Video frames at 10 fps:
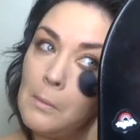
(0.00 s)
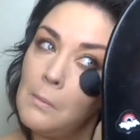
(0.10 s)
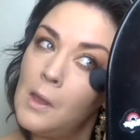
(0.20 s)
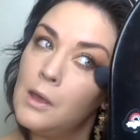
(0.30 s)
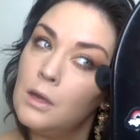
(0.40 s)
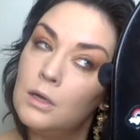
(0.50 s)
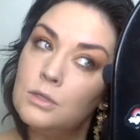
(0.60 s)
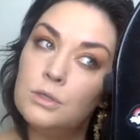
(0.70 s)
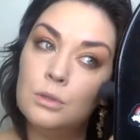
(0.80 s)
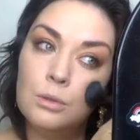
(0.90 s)
I'm not going
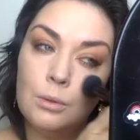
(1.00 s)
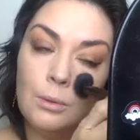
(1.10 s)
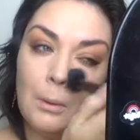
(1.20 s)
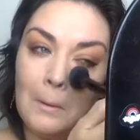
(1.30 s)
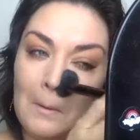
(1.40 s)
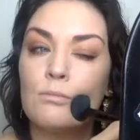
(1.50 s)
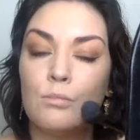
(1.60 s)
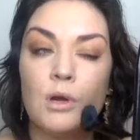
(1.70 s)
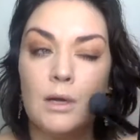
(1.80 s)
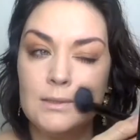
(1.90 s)
to do
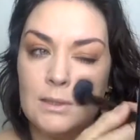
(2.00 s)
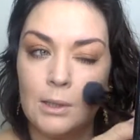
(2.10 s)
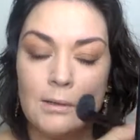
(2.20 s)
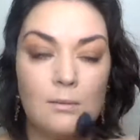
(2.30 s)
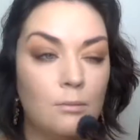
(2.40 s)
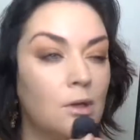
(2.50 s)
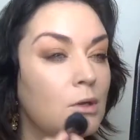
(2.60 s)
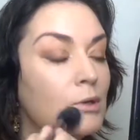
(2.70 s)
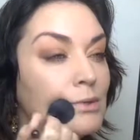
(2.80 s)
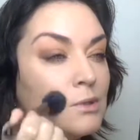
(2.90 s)
bronzer. I'm going to
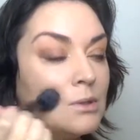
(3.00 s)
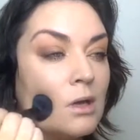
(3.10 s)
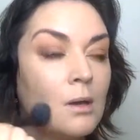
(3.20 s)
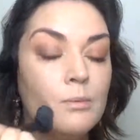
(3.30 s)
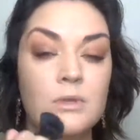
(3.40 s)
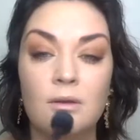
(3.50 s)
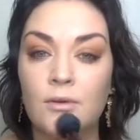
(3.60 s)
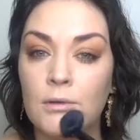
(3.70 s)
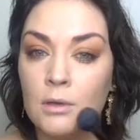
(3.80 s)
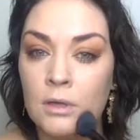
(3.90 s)
use a couple
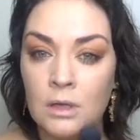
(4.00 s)
different